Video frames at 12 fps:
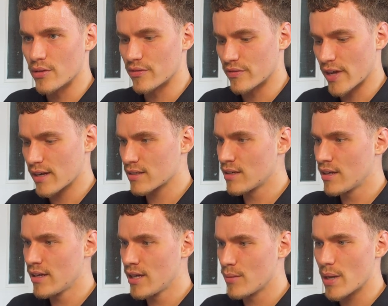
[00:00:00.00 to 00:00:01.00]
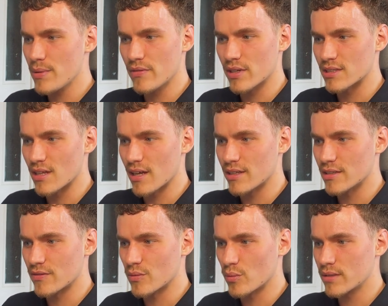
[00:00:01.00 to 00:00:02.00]
effect, maybe even a slightly
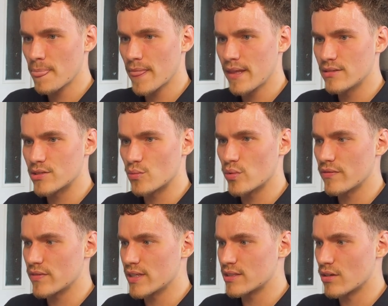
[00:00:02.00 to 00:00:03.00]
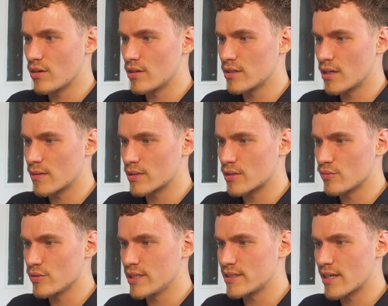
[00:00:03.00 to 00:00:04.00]
different one. So with this on, I'm going to
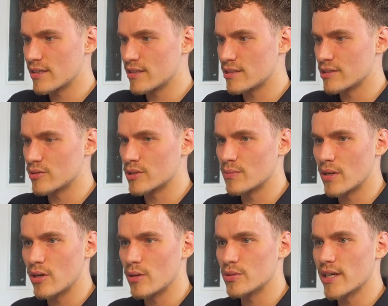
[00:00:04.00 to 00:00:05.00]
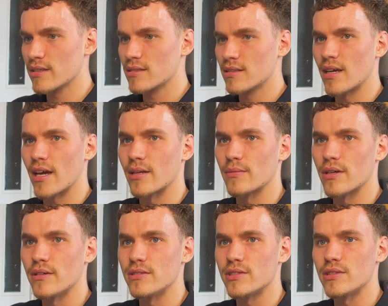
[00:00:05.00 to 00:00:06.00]
reset this into a smart object, and I'm
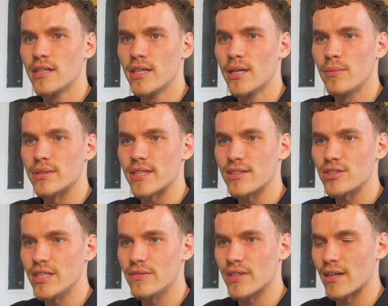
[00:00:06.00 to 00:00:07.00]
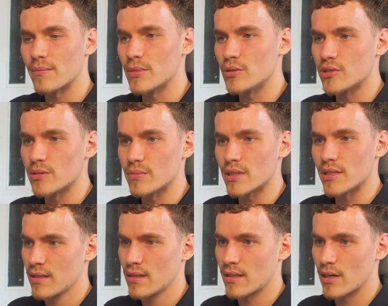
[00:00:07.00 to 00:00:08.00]
going to potentially even add a motion blur.
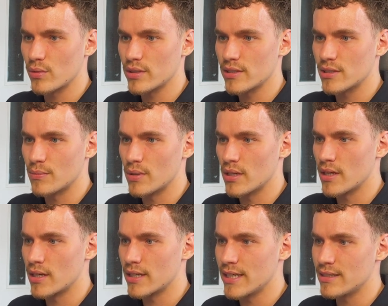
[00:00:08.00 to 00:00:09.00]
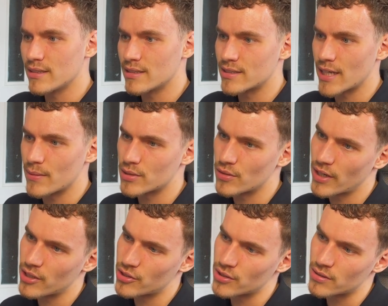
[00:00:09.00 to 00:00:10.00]
I want this to blur in the same
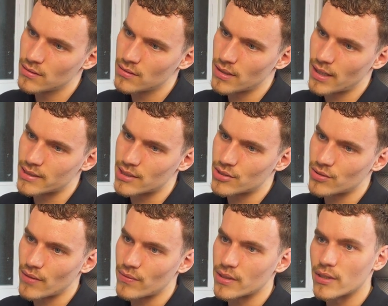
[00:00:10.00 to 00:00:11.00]
direction as it's traveling,